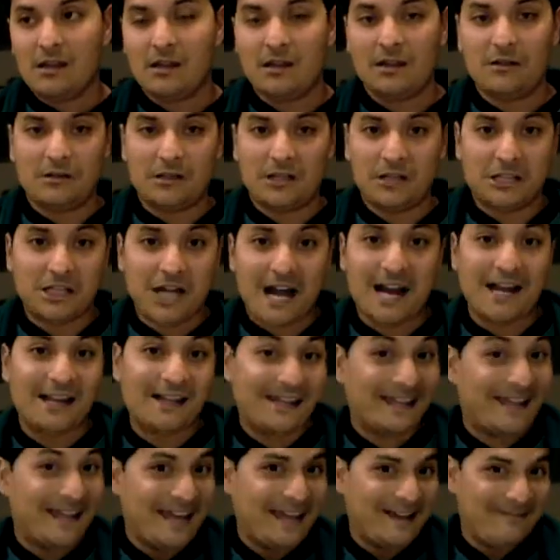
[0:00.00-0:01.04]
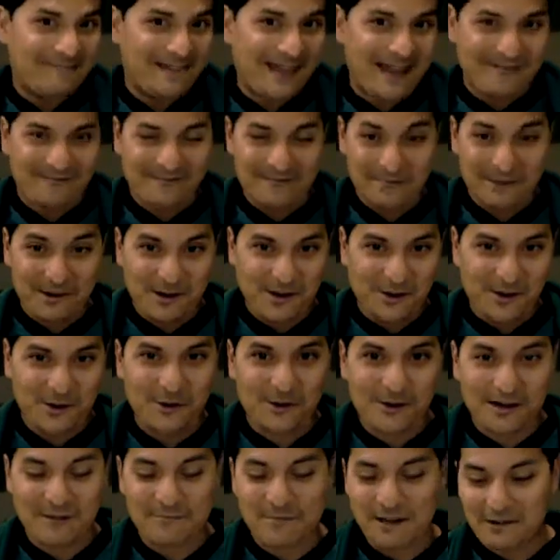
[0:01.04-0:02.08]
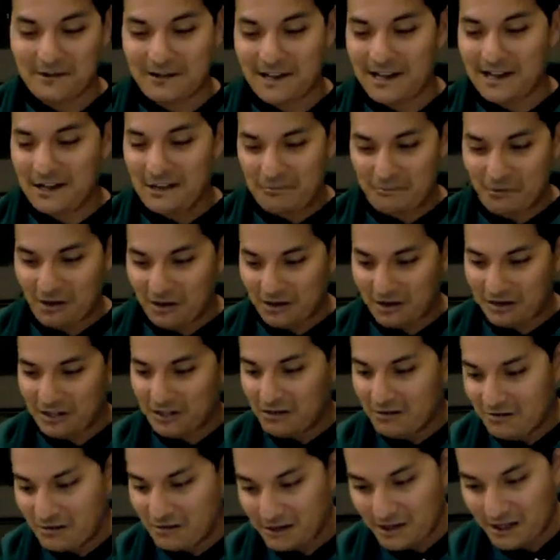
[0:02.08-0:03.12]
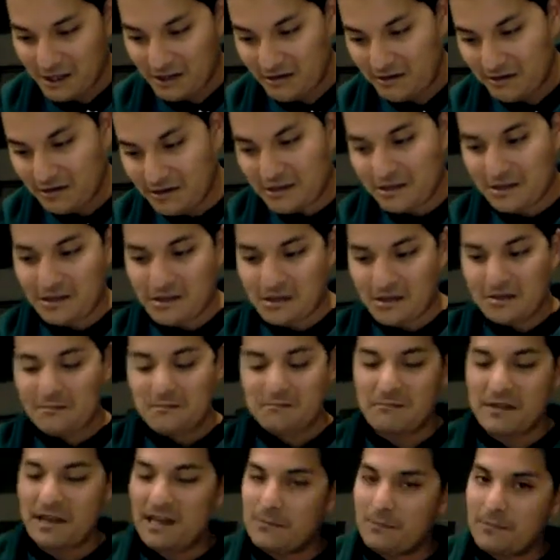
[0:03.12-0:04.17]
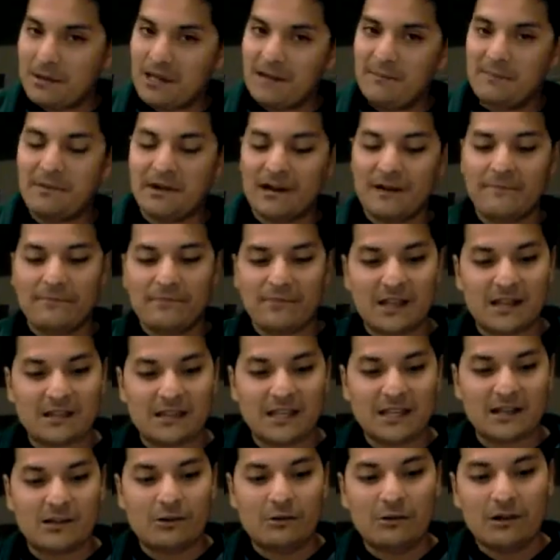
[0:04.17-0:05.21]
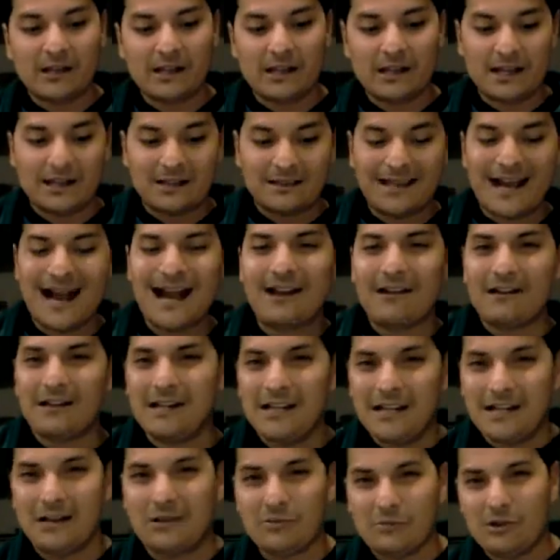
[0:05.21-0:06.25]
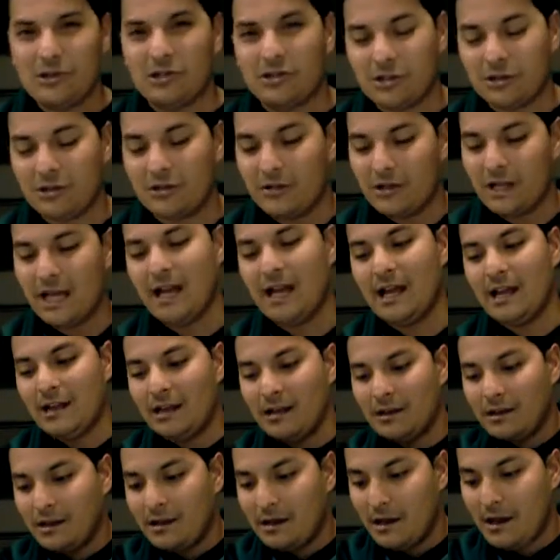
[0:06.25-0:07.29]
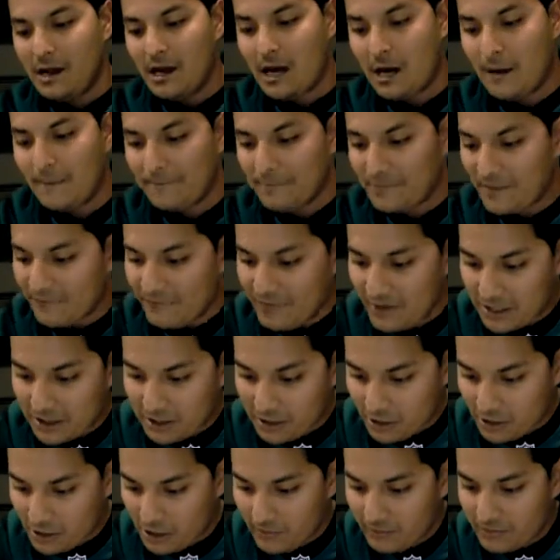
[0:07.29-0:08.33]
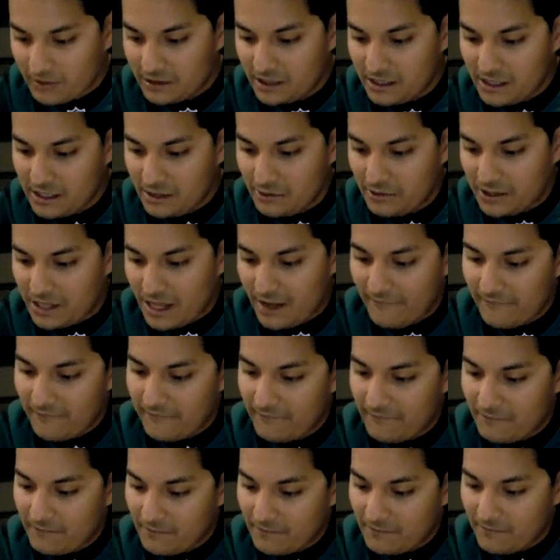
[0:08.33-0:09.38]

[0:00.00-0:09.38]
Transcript: the Giants game, that miracle in the Meadowlands Part 2. So maybe, but I think only in like dire needs we should do that. Vic's turnovers. The Eagles have